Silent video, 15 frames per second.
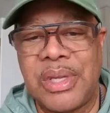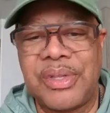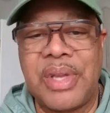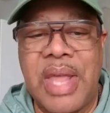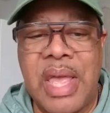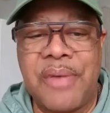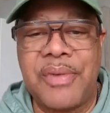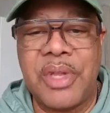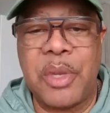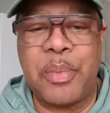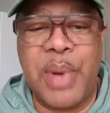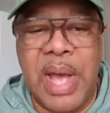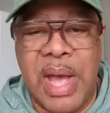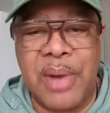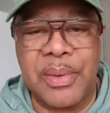have any
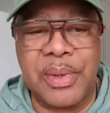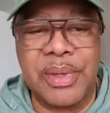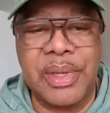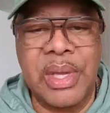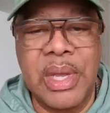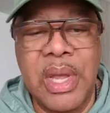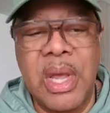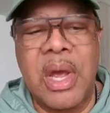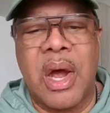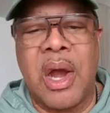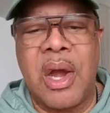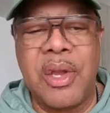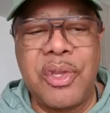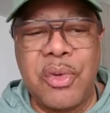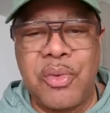power? Are
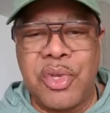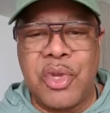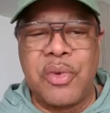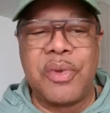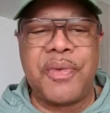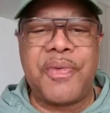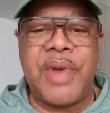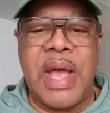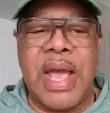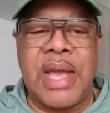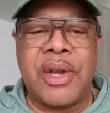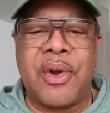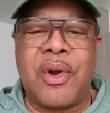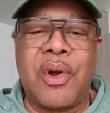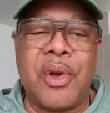you unifying,
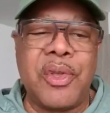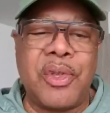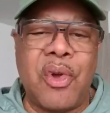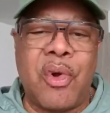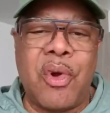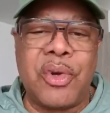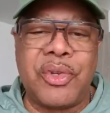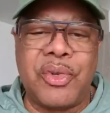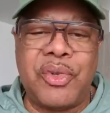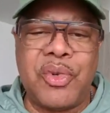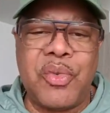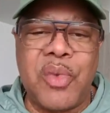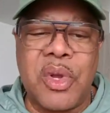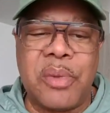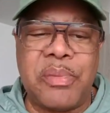or do you
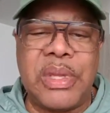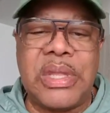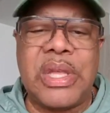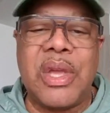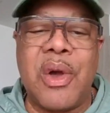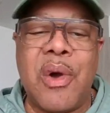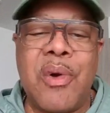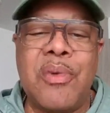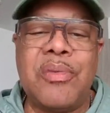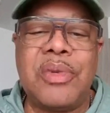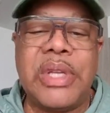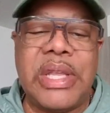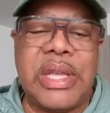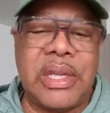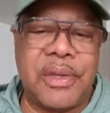want to be the only
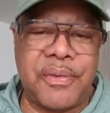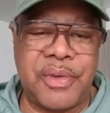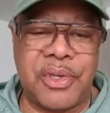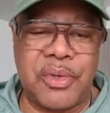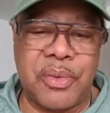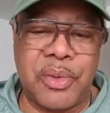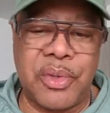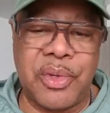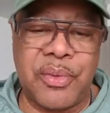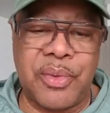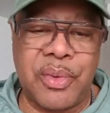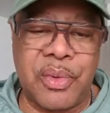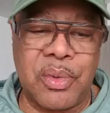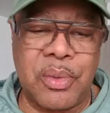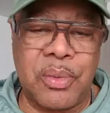individual in the
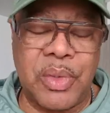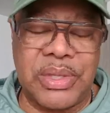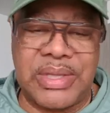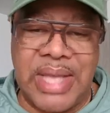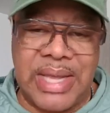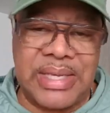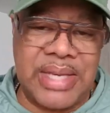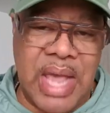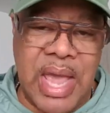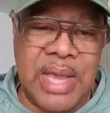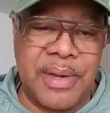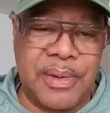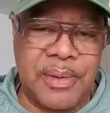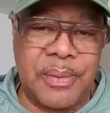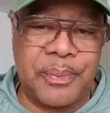room with that title?